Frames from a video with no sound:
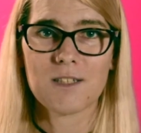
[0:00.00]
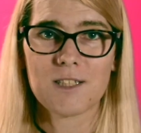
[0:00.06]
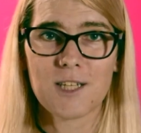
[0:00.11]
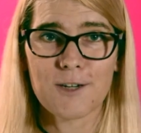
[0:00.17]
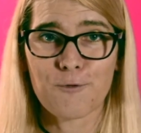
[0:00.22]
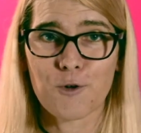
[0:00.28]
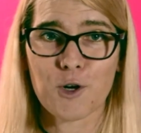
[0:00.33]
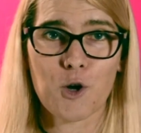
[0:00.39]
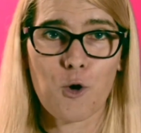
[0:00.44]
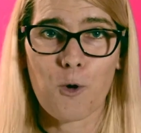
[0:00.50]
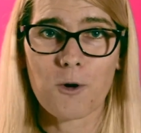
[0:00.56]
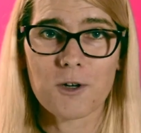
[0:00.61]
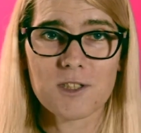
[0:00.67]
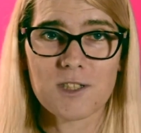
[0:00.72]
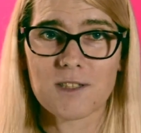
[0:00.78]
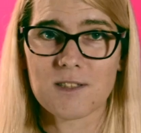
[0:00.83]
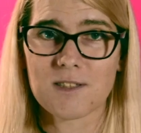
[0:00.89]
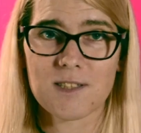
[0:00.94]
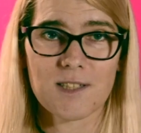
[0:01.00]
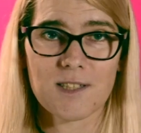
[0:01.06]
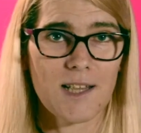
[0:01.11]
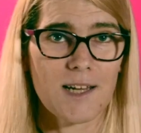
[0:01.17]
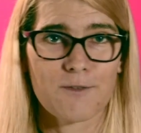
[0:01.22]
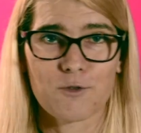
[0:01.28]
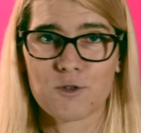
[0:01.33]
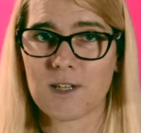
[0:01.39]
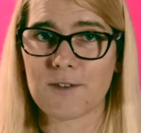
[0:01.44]
Different courses
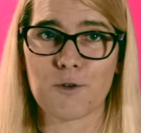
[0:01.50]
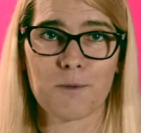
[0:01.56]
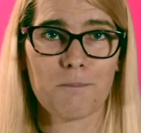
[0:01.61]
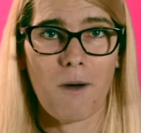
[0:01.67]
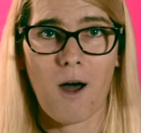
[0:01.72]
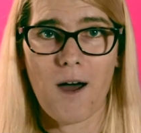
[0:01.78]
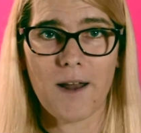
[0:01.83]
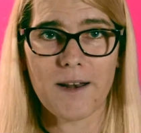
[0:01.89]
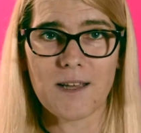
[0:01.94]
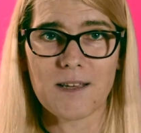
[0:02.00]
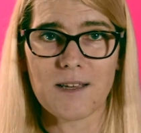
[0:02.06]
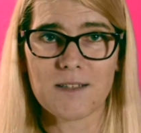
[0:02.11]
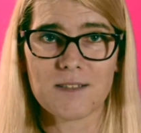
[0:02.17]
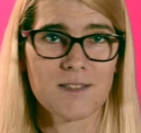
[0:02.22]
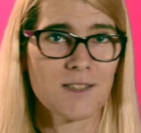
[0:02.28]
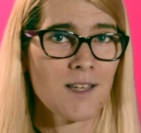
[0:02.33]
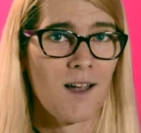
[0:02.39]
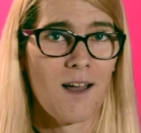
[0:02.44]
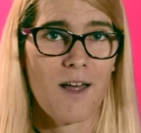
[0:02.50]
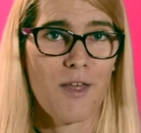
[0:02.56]
select for different bodies.